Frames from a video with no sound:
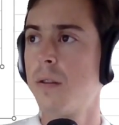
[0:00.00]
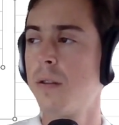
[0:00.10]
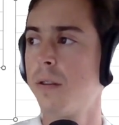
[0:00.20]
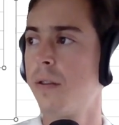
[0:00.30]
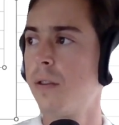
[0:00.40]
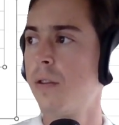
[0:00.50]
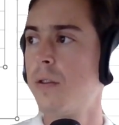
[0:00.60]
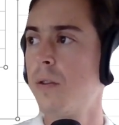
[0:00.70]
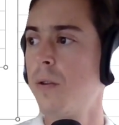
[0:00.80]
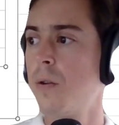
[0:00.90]
Let's
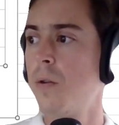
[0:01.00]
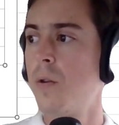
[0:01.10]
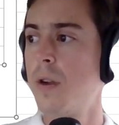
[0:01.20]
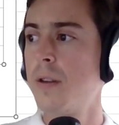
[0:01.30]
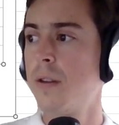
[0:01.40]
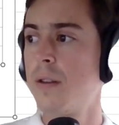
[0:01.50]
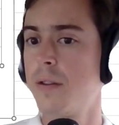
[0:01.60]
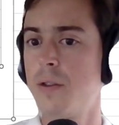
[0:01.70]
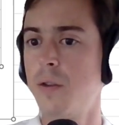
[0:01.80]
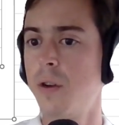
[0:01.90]
do,
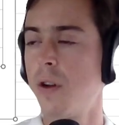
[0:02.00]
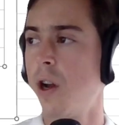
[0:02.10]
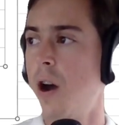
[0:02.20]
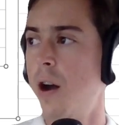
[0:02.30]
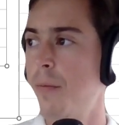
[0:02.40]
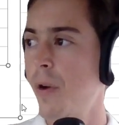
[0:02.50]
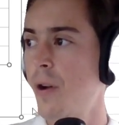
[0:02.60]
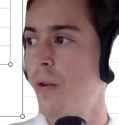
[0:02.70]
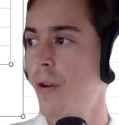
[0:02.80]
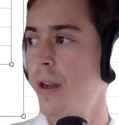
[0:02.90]
so you go to
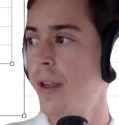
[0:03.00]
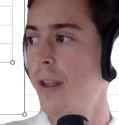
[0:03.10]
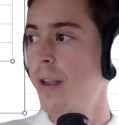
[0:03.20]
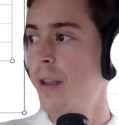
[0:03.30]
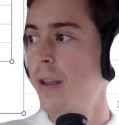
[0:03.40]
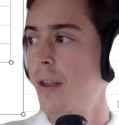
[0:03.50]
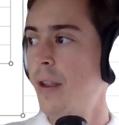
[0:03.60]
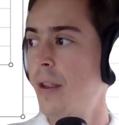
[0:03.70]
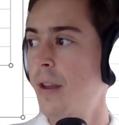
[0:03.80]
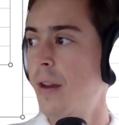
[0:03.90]
combo,
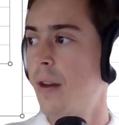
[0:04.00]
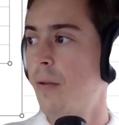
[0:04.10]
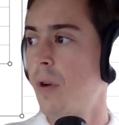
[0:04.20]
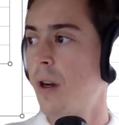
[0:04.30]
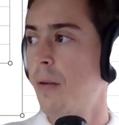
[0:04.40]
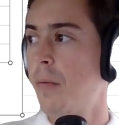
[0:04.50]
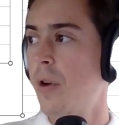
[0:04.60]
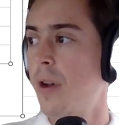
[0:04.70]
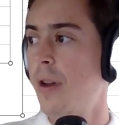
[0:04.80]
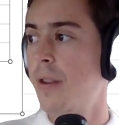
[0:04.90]
and we're going to
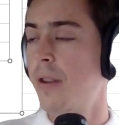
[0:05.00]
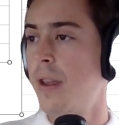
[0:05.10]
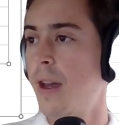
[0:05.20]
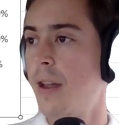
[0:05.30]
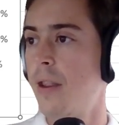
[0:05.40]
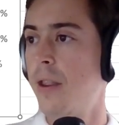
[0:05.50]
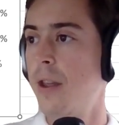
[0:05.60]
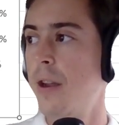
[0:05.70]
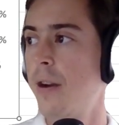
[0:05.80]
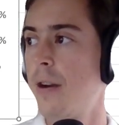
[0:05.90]
put that
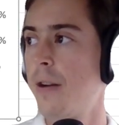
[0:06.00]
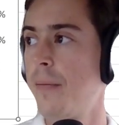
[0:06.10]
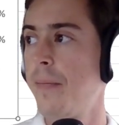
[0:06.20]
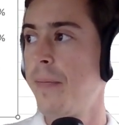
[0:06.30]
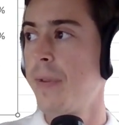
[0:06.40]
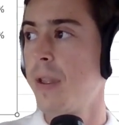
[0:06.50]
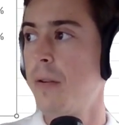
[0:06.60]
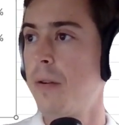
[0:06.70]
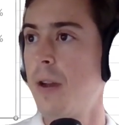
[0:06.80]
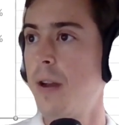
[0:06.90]
there.
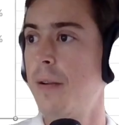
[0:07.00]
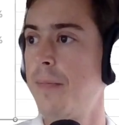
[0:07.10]
Okay.